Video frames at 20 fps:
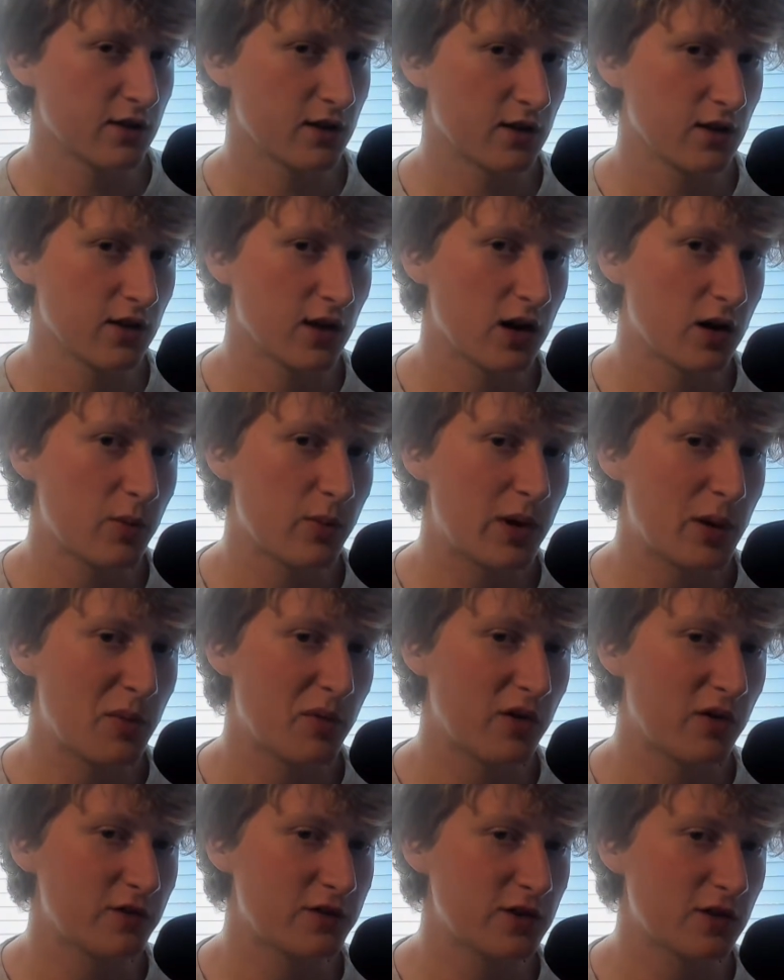a lot of
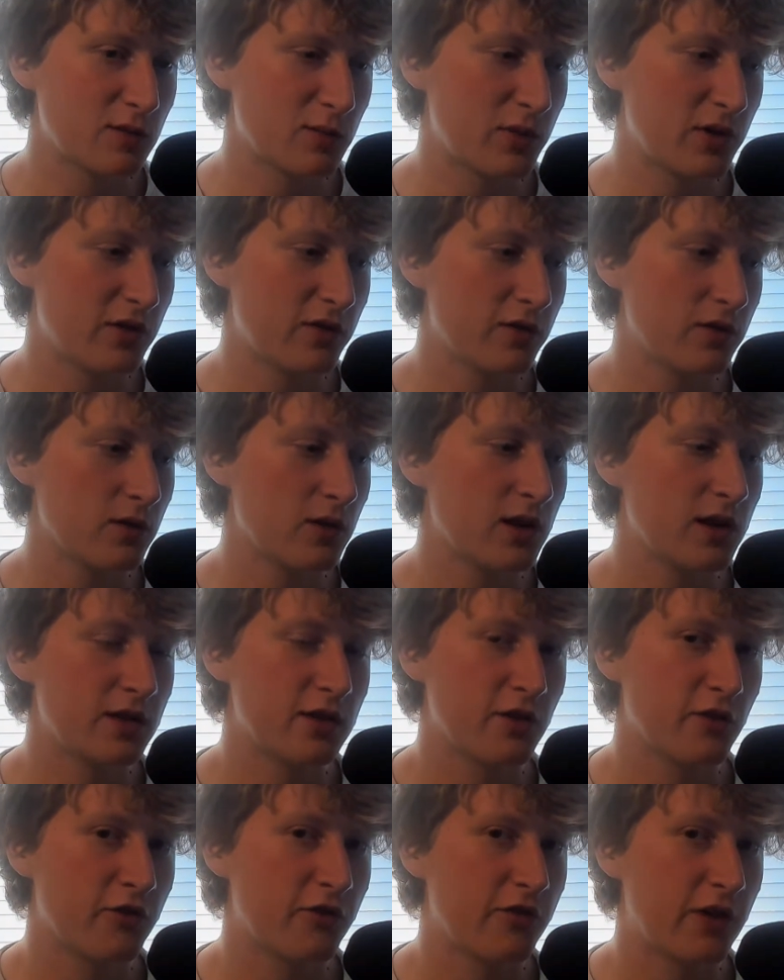people have just been in the
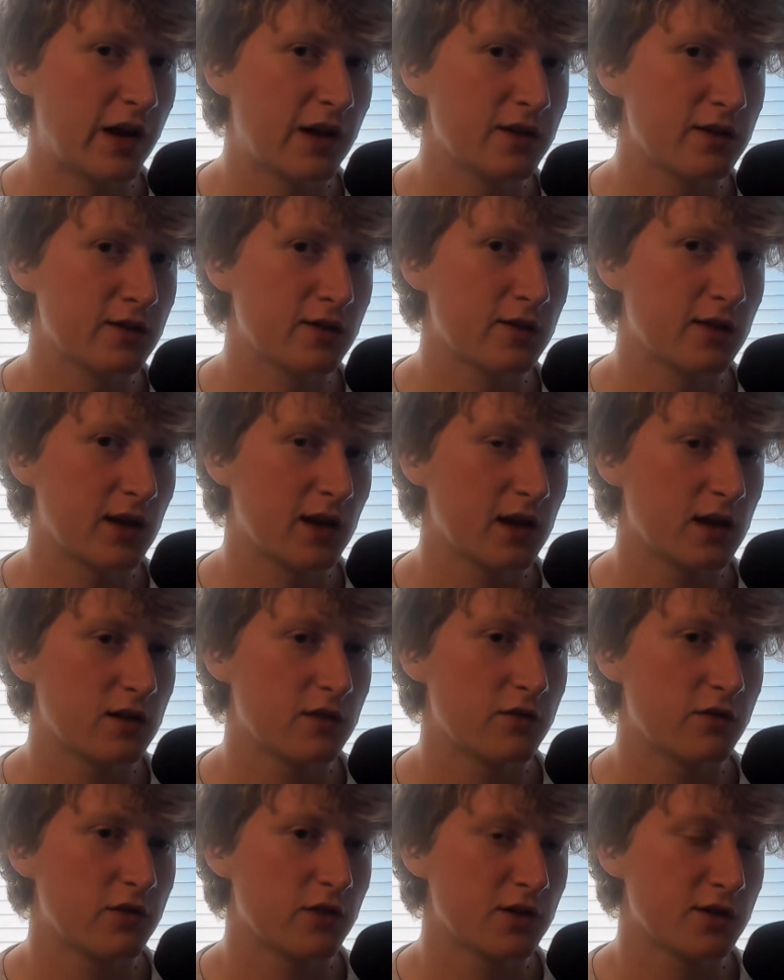fed state
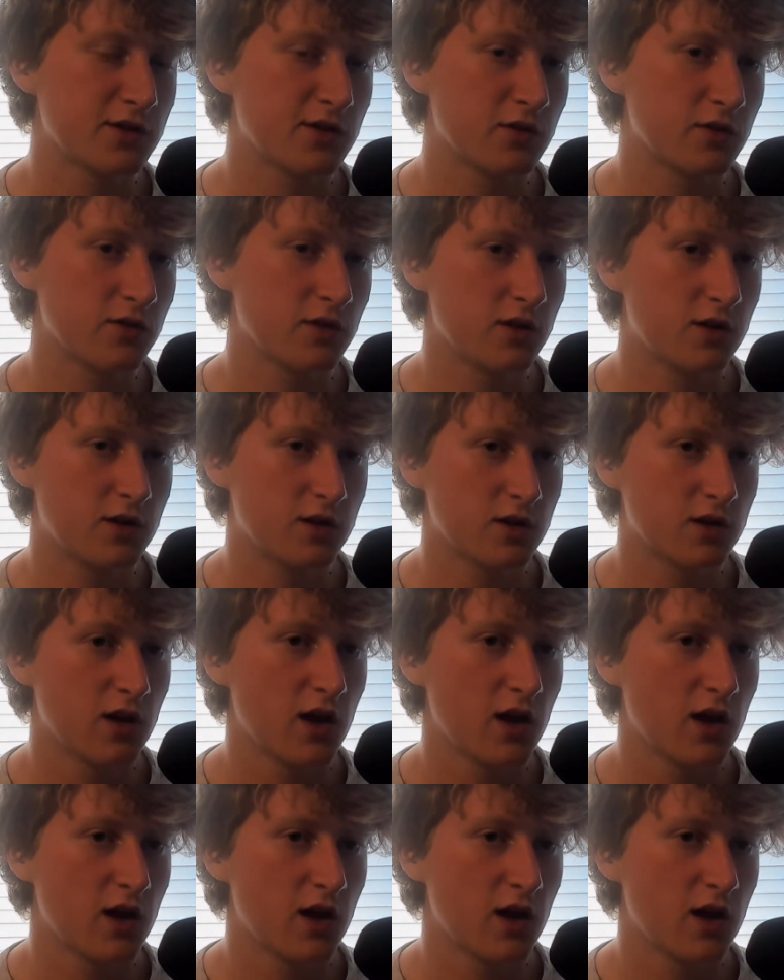for so long.